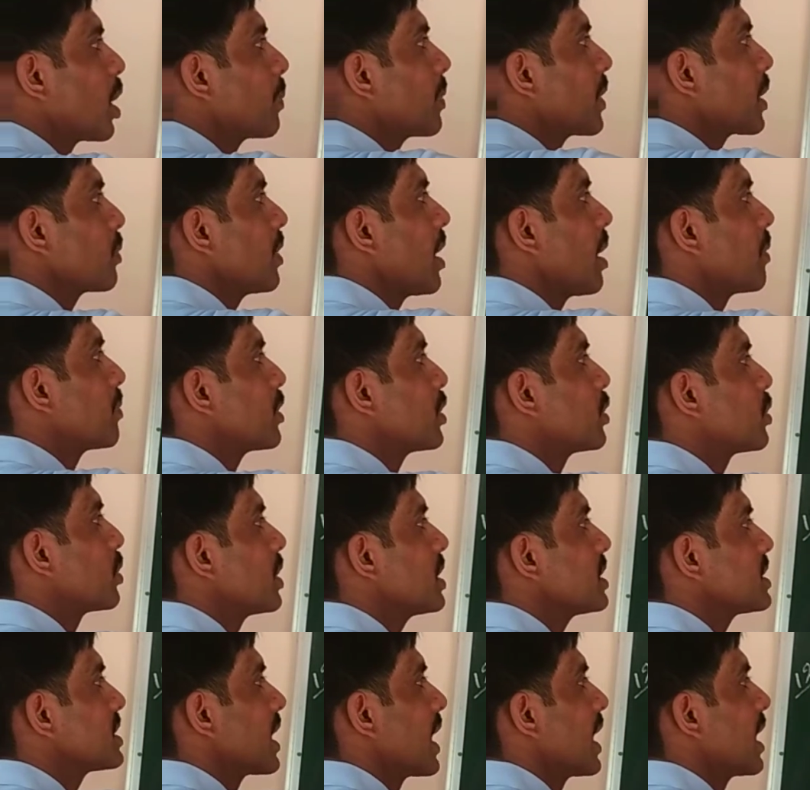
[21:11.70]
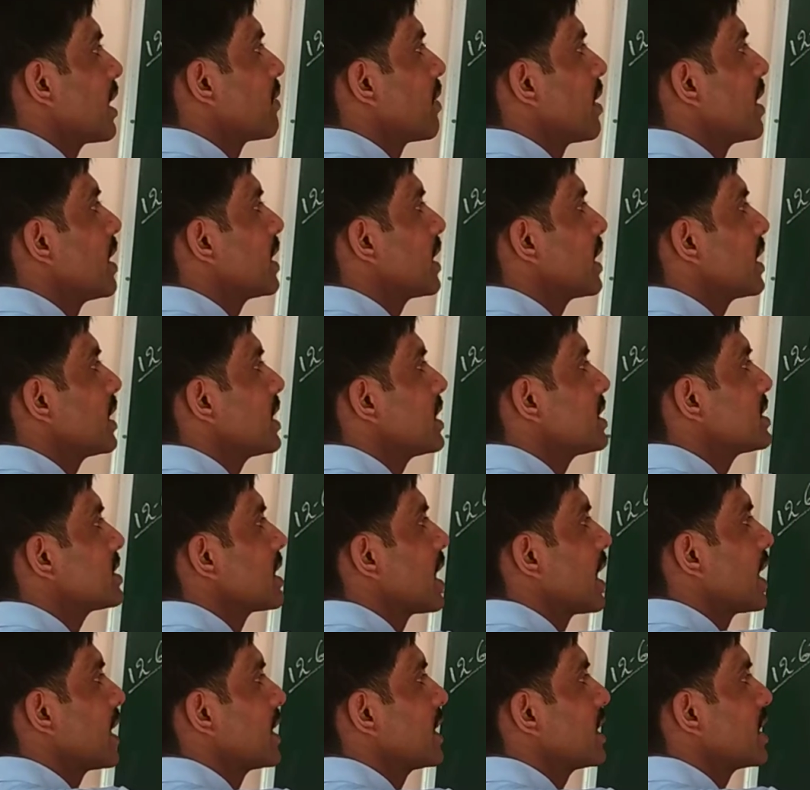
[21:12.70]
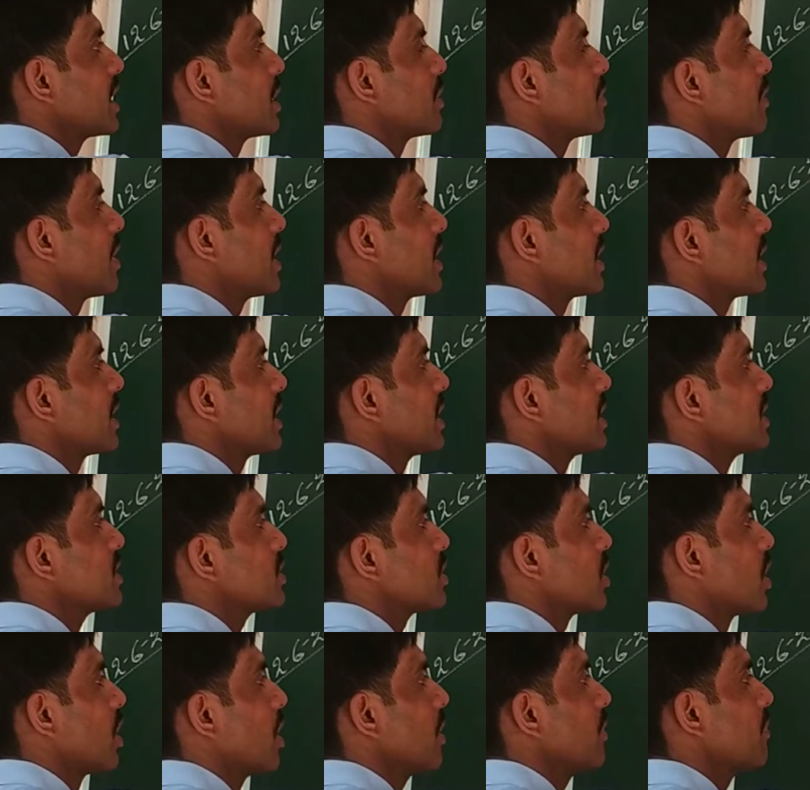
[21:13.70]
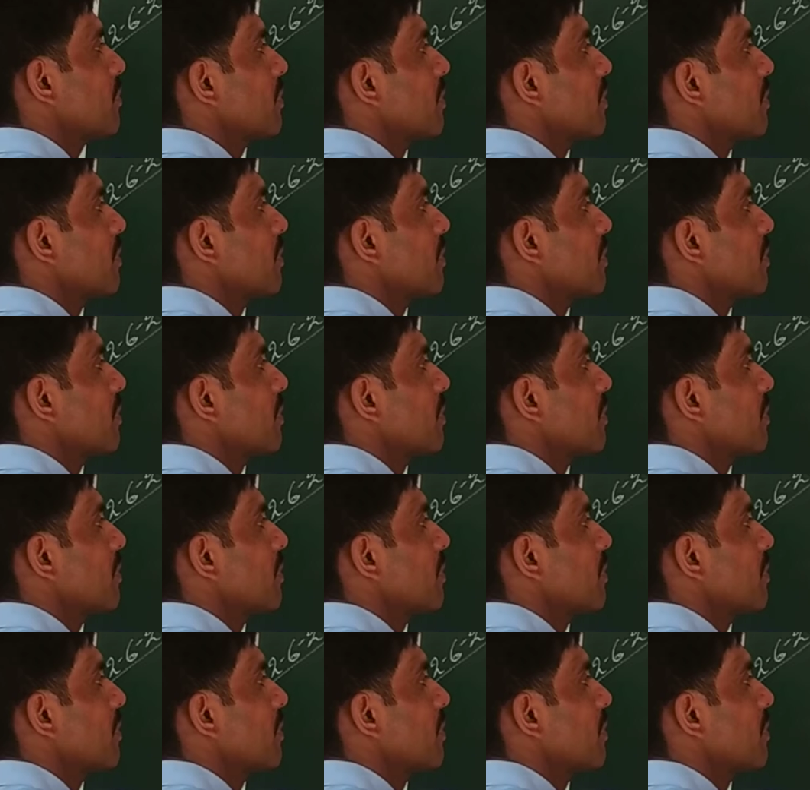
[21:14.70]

we have to do is advantages and disadvantages of